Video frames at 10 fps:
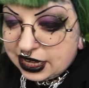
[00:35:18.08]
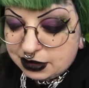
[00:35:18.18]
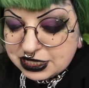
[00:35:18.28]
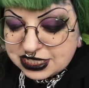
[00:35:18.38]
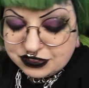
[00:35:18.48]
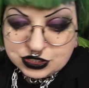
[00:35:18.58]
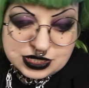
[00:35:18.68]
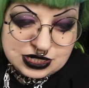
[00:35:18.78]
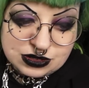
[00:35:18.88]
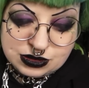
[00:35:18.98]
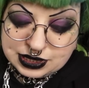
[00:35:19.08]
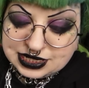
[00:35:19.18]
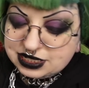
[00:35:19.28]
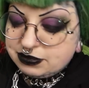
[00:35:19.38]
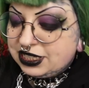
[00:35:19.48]
I must have used it all when I
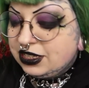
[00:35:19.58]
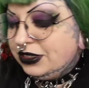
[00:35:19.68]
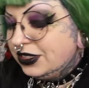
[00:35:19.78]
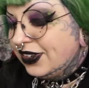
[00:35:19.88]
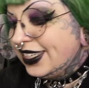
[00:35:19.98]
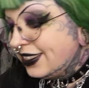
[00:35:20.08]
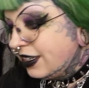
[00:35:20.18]
did my ghost face